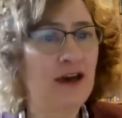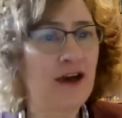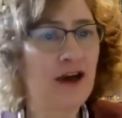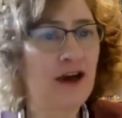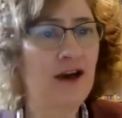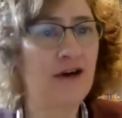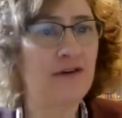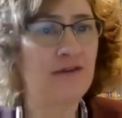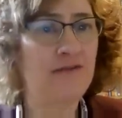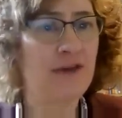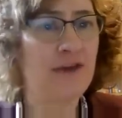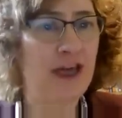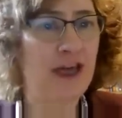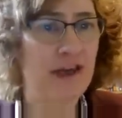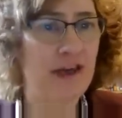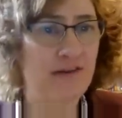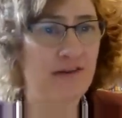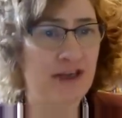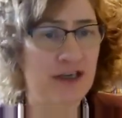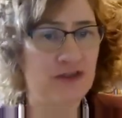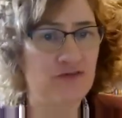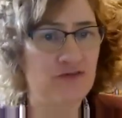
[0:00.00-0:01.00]
of
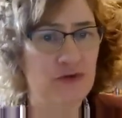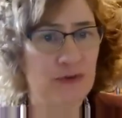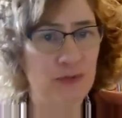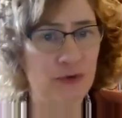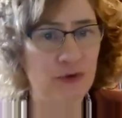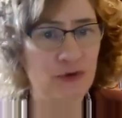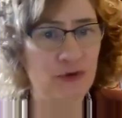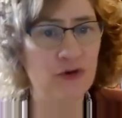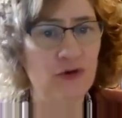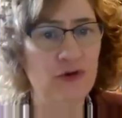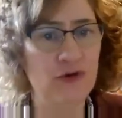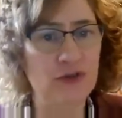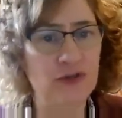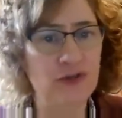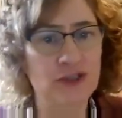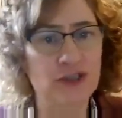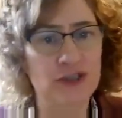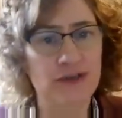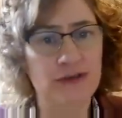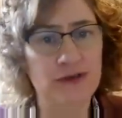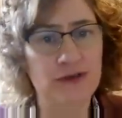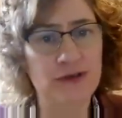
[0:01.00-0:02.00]
various reports
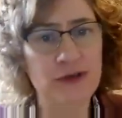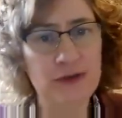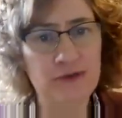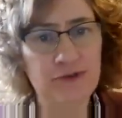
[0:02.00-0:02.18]
and